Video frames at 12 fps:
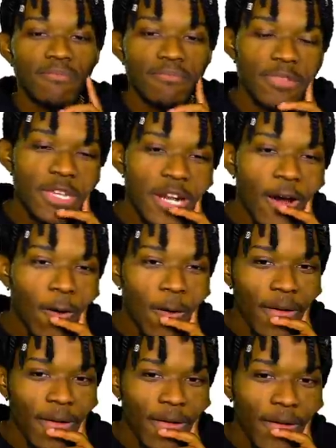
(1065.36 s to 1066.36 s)
You
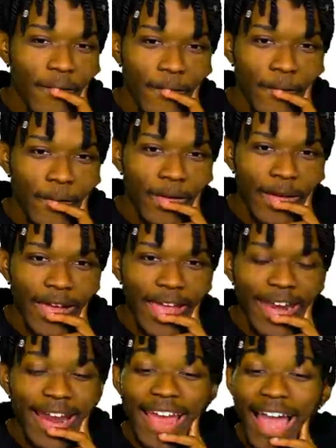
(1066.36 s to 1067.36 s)
know?
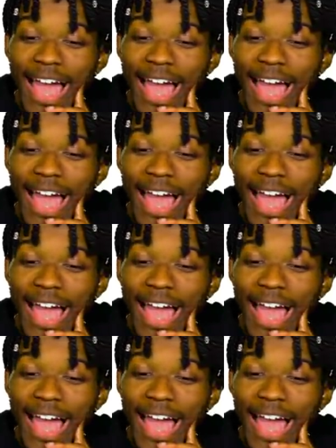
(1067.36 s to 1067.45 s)
And I,